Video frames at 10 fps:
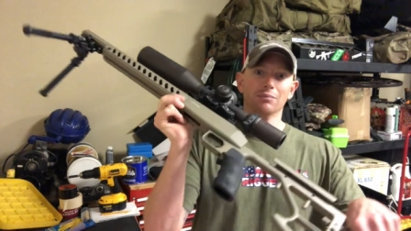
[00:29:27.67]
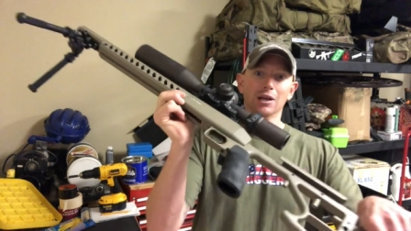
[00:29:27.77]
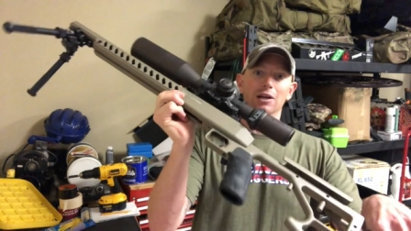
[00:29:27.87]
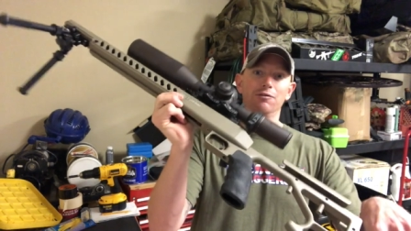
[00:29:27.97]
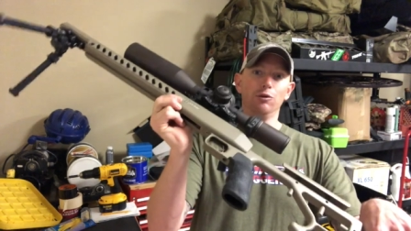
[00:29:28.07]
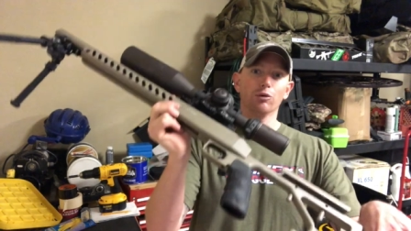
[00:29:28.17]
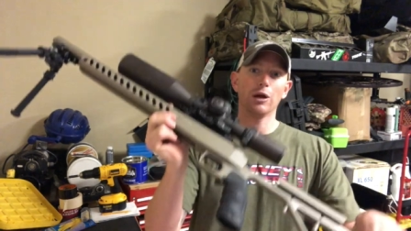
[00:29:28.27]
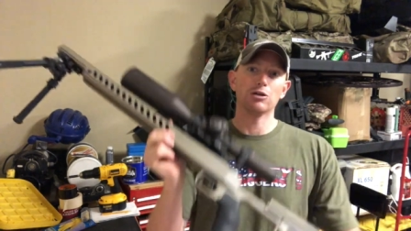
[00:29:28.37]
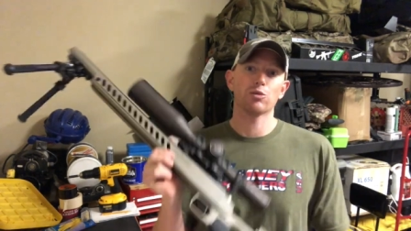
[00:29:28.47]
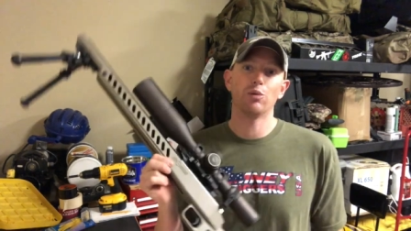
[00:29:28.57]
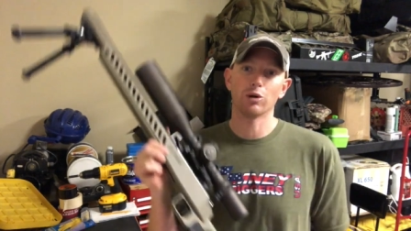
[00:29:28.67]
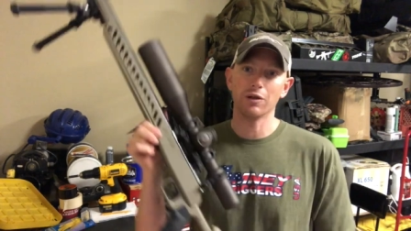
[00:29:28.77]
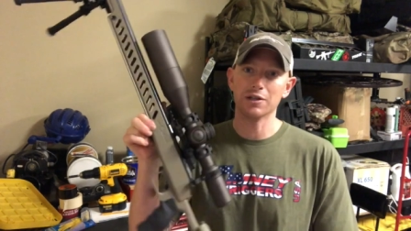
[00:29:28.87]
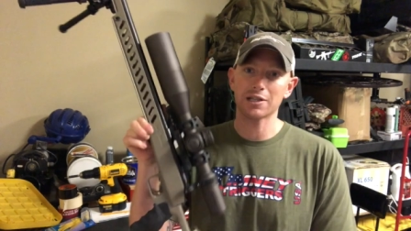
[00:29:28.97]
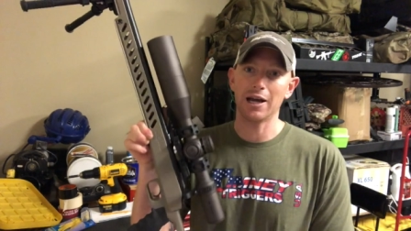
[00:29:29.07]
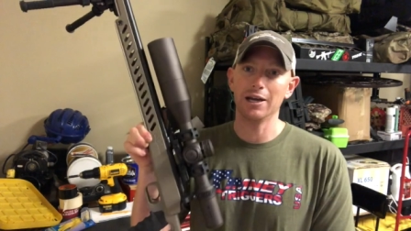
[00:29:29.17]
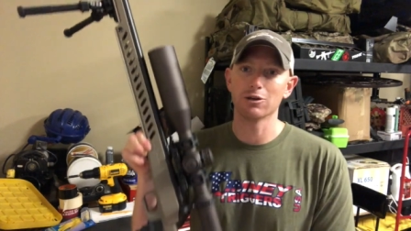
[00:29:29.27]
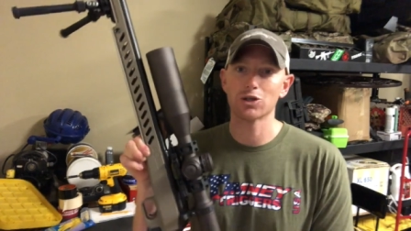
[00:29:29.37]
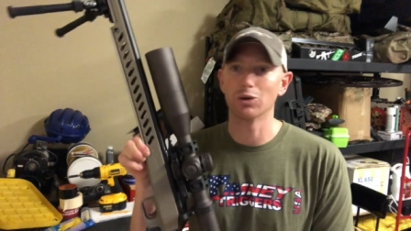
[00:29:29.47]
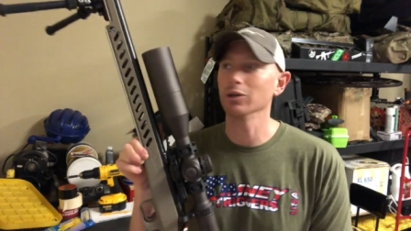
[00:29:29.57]
Get a full range report on this guy here
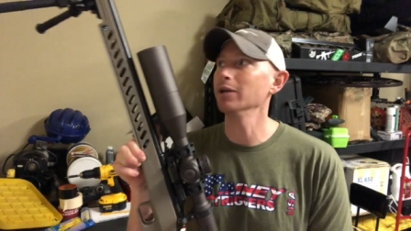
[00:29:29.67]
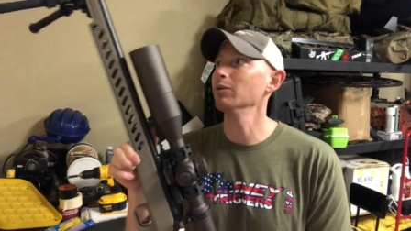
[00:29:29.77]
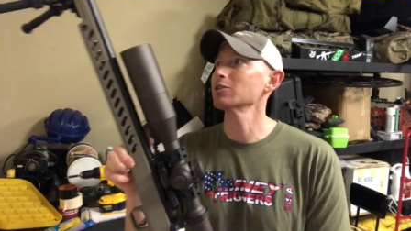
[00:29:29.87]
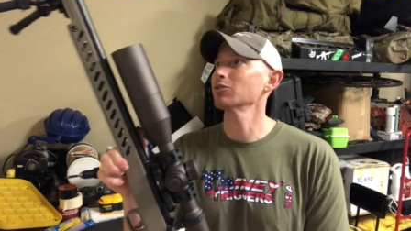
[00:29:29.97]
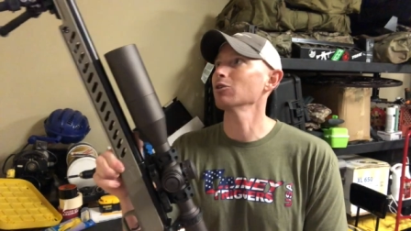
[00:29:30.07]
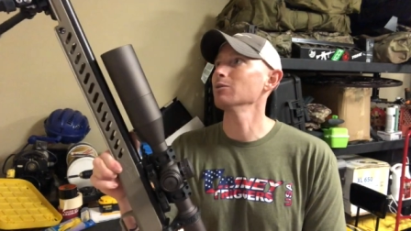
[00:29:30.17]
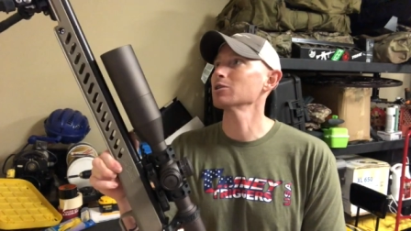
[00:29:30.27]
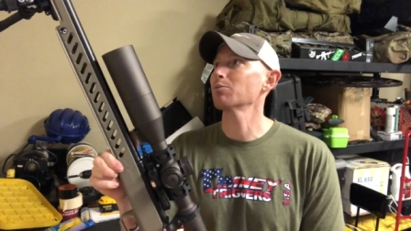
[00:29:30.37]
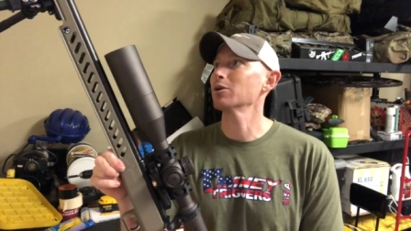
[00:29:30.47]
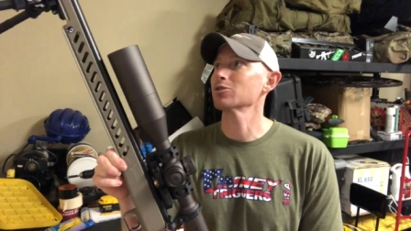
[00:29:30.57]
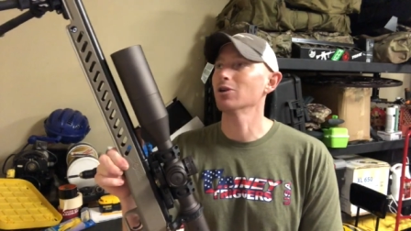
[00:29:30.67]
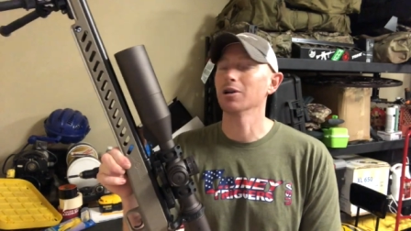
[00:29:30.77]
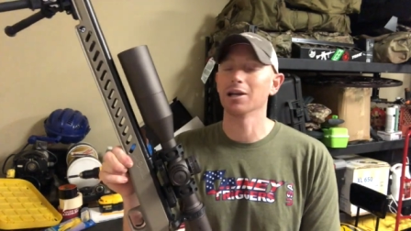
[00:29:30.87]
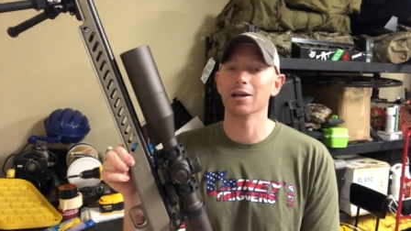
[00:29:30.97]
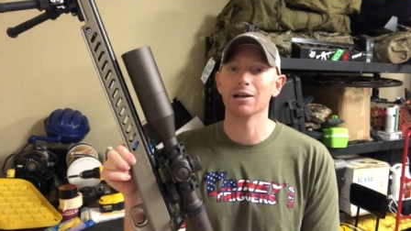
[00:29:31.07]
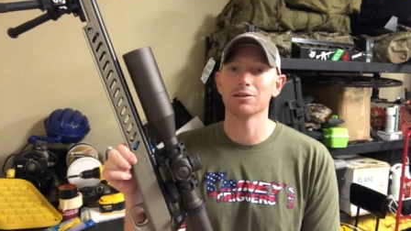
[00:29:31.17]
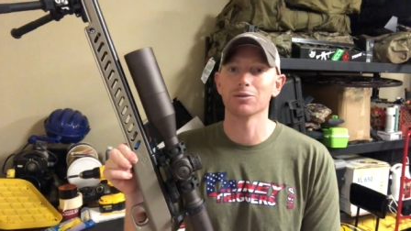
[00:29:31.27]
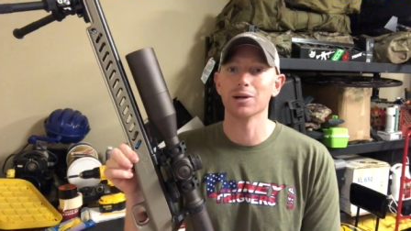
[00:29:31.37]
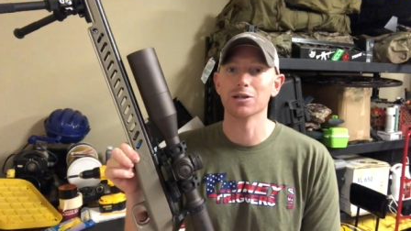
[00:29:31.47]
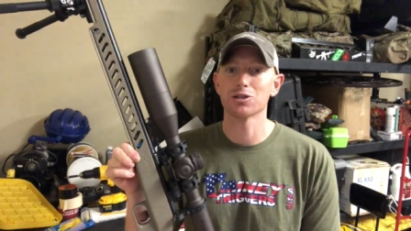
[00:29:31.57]
shortly once I throw my suppressor on and get out to the
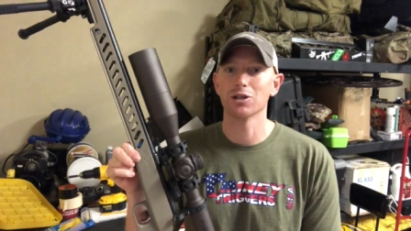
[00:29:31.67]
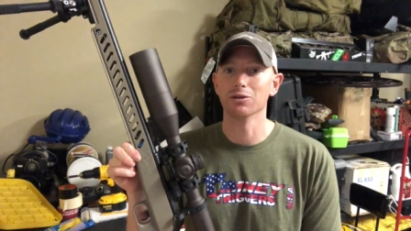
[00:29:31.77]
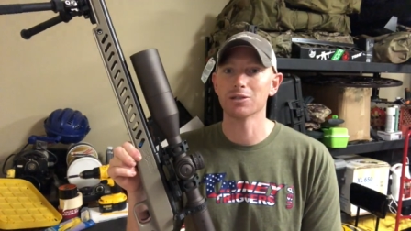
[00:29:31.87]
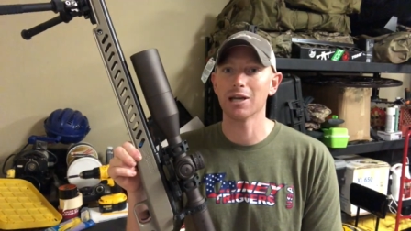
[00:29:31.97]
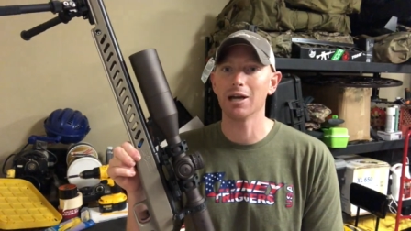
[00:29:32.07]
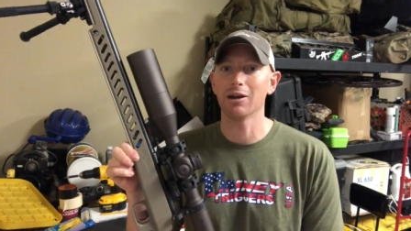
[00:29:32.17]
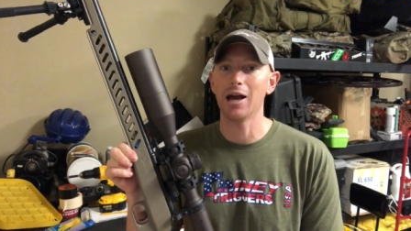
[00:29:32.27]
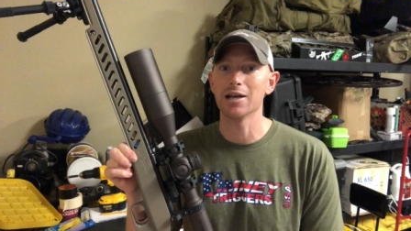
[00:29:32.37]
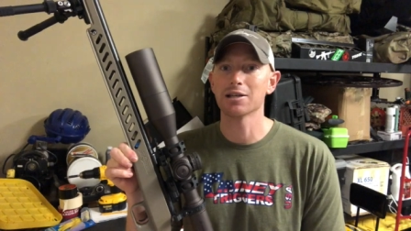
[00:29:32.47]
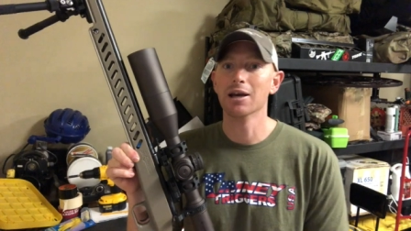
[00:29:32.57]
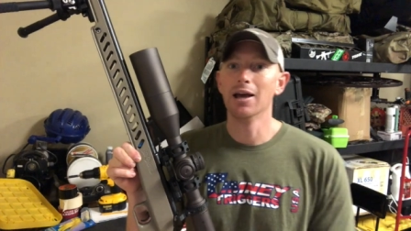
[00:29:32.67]
range. So take care, guys.